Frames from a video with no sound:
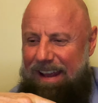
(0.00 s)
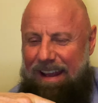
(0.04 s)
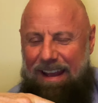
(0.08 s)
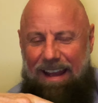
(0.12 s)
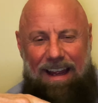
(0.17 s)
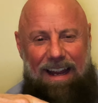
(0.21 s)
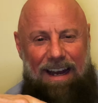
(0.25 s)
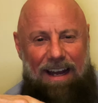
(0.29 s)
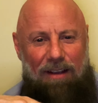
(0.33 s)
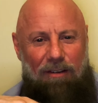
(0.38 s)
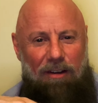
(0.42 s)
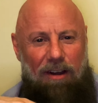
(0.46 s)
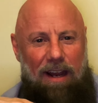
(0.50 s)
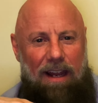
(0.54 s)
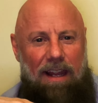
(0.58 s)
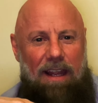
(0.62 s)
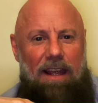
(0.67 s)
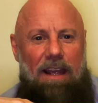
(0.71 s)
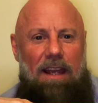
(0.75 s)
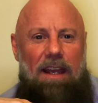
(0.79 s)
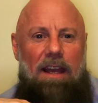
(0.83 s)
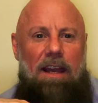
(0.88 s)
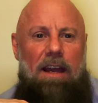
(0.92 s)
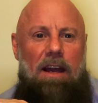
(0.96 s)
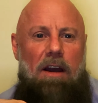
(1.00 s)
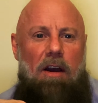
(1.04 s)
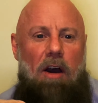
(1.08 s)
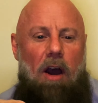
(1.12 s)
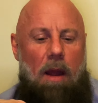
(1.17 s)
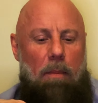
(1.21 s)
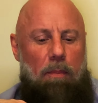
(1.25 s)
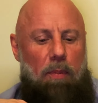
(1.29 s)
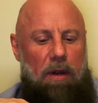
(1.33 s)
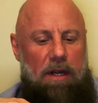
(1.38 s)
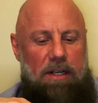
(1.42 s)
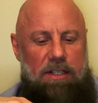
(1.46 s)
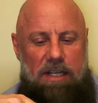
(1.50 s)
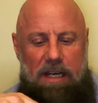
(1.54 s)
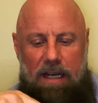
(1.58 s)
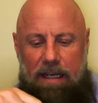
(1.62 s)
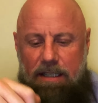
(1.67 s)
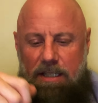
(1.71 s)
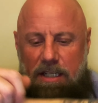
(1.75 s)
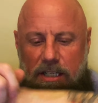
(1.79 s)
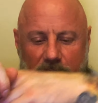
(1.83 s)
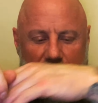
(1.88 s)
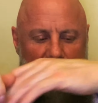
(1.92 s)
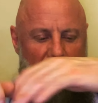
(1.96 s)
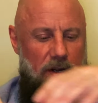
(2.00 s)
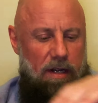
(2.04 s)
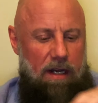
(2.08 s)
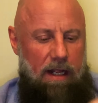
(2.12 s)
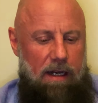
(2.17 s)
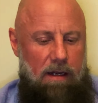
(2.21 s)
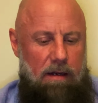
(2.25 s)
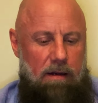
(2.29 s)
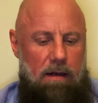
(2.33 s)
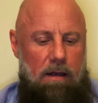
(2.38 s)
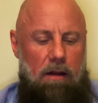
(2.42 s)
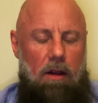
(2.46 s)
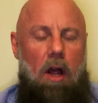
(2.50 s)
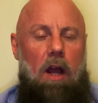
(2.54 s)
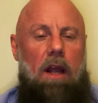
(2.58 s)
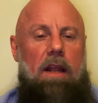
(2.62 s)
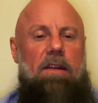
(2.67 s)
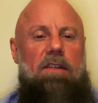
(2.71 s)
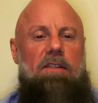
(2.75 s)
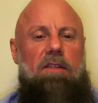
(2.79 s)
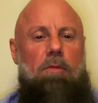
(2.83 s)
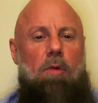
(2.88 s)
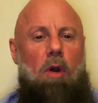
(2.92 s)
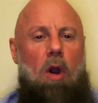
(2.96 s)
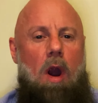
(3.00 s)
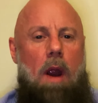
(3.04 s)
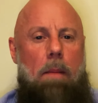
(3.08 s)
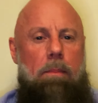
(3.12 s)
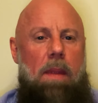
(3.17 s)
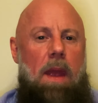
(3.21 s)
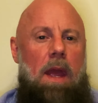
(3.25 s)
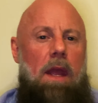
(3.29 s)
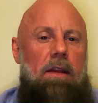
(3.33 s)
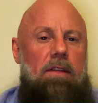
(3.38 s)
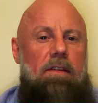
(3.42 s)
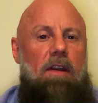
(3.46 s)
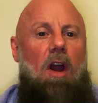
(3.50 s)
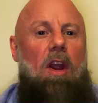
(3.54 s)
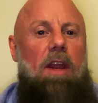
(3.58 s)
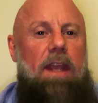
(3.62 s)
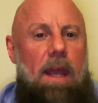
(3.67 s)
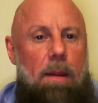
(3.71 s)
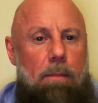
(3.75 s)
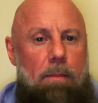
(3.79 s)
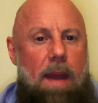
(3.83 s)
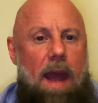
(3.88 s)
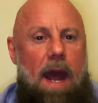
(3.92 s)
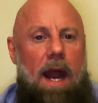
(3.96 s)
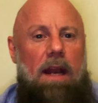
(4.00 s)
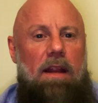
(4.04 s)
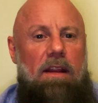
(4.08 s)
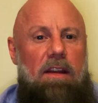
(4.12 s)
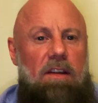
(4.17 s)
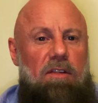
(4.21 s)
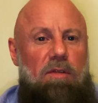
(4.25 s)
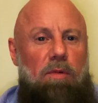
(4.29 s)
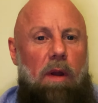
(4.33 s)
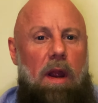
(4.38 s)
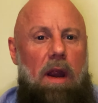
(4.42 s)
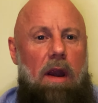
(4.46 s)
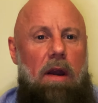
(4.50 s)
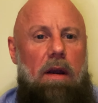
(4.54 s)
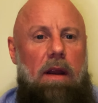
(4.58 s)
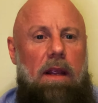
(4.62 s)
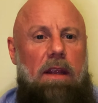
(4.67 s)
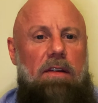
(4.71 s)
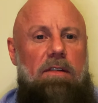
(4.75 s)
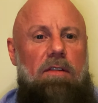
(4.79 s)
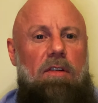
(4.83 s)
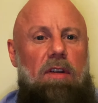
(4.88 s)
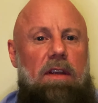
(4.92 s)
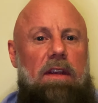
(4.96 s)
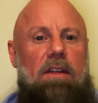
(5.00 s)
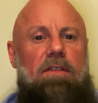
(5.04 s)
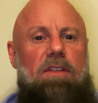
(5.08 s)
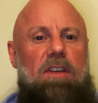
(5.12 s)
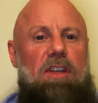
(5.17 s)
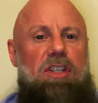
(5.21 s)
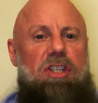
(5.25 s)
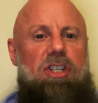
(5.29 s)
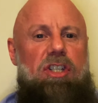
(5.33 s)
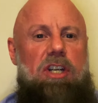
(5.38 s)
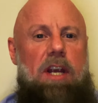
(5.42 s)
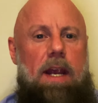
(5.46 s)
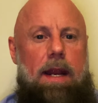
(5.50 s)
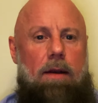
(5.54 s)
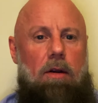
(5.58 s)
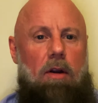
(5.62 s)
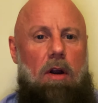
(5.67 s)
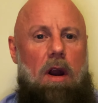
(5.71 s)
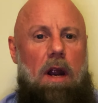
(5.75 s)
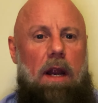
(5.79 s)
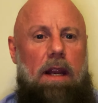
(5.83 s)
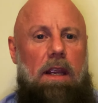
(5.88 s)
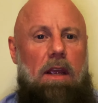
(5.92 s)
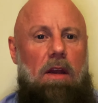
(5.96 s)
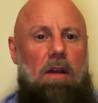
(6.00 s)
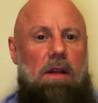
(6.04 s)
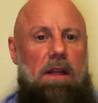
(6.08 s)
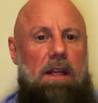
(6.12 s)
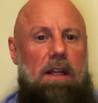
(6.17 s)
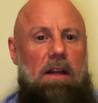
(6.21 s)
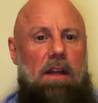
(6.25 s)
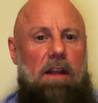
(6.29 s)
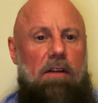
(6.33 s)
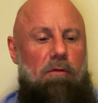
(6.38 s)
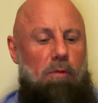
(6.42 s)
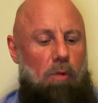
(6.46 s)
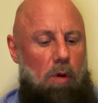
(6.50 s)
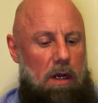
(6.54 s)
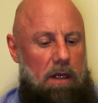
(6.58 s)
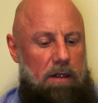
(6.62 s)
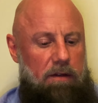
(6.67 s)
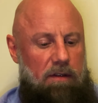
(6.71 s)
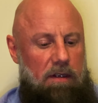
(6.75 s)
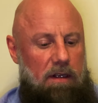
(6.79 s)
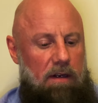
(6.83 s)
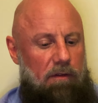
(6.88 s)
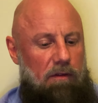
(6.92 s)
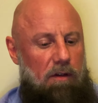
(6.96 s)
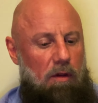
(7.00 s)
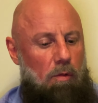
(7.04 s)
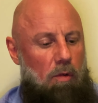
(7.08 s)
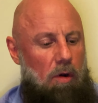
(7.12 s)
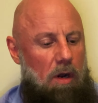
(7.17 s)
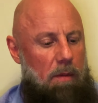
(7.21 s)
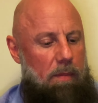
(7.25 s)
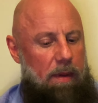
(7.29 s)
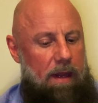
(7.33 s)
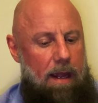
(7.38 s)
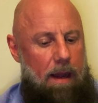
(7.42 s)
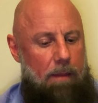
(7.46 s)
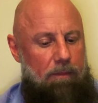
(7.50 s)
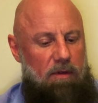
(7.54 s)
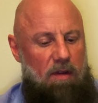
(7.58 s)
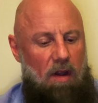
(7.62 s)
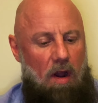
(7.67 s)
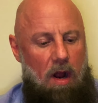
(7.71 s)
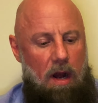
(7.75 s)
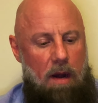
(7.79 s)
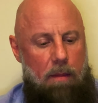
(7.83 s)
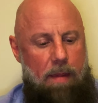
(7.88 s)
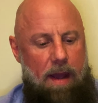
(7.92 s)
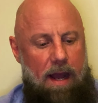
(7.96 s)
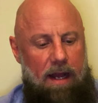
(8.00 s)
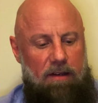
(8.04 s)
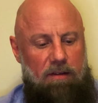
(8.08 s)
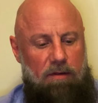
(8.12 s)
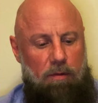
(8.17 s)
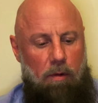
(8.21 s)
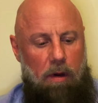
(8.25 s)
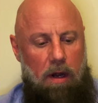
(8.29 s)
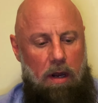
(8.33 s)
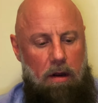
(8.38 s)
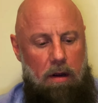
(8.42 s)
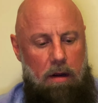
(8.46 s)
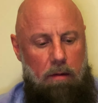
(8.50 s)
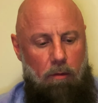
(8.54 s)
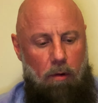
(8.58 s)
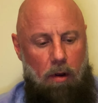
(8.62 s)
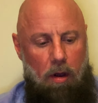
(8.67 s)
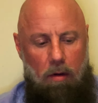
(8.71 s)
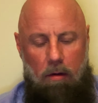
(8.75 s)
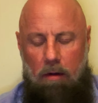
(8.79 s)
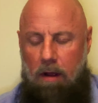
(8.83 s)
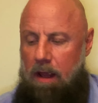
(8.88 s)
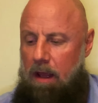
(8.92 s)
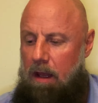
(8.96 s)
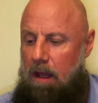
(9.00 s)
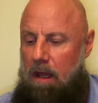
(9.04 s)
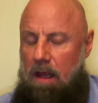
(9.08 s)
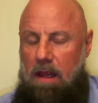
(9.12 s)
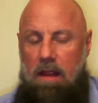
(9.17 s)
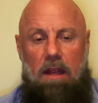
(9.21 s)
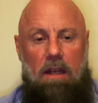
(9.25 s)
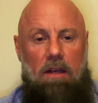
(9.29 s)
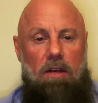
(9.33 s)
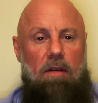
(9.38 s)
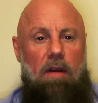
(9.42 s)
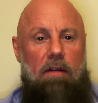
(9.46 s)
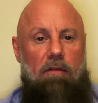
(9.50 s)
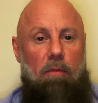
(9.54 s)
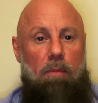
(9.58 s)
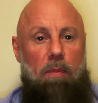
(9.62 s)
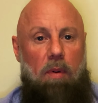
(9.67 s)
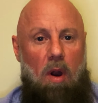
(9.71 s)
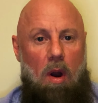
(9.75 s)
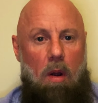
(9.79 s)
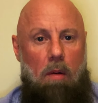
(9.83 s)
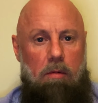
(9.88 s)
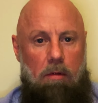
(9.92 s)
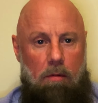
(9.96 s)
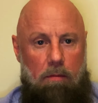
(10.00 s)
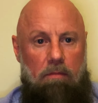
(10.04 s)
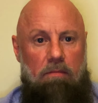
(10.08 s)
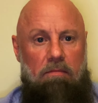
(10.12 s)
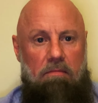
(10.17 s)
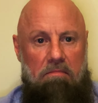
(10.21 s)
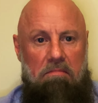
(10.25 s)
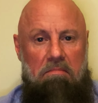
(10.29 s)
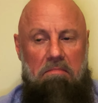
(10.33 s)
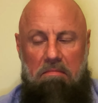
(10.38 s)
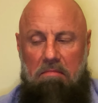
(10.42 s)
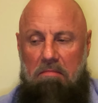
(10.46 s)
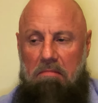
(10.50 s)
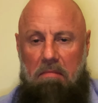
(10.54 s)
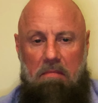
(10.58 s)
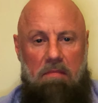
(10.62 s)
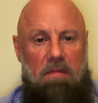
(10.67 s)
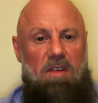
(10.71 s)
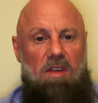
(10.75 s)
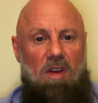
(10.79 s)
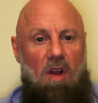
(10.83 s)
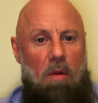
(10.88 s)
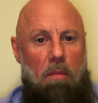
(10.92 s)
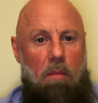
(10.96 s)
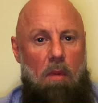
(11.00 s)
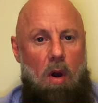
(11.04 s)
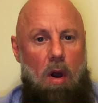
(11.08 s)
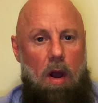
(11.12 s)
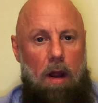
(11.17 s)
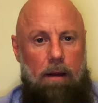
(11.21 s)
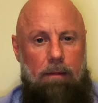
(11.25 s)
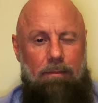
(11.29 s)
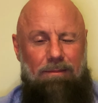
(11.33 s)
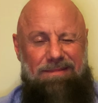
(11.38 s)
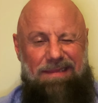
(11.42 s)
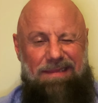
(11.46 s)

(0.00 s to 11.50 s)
Anyway, I appreciate you tuning in. Like and subscribe. Don't get mad at the swearing, because who gives a shit, all right? You only live once. And if you want to be uptight about swearing, well, then you have a problem. It's not mine.